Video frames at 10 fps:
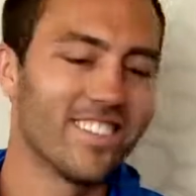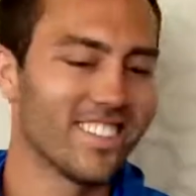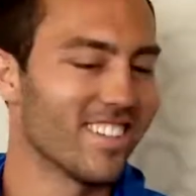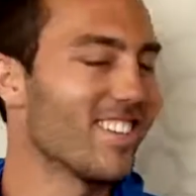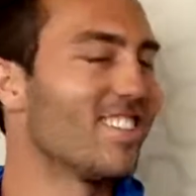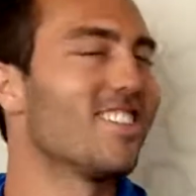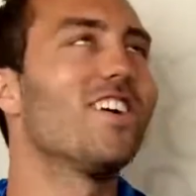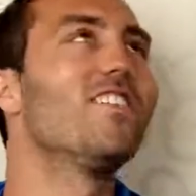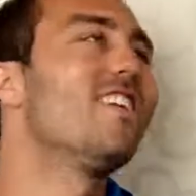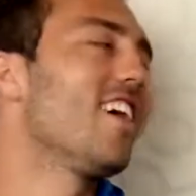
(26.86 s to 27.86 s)
was
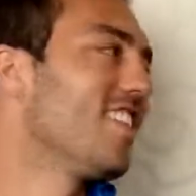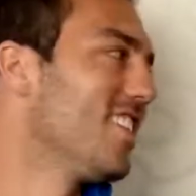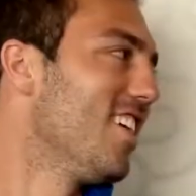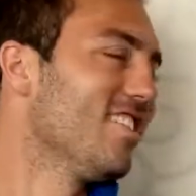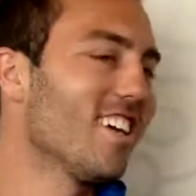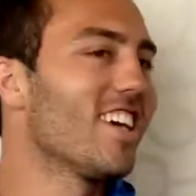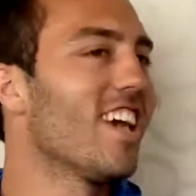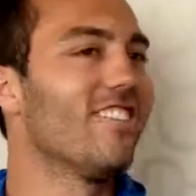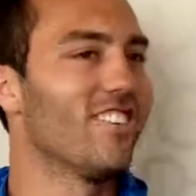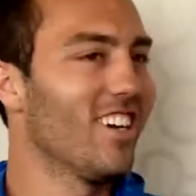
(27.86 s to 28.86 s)
so bad. The notes I
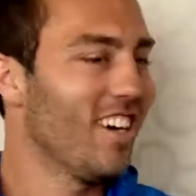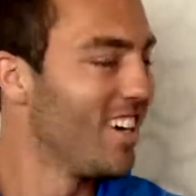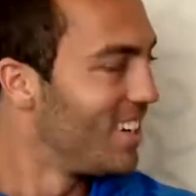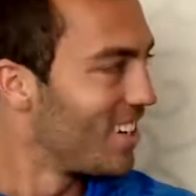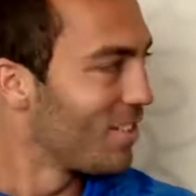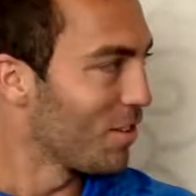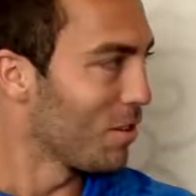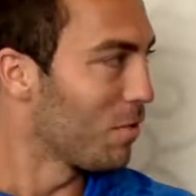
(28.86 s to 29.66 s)
gave to her were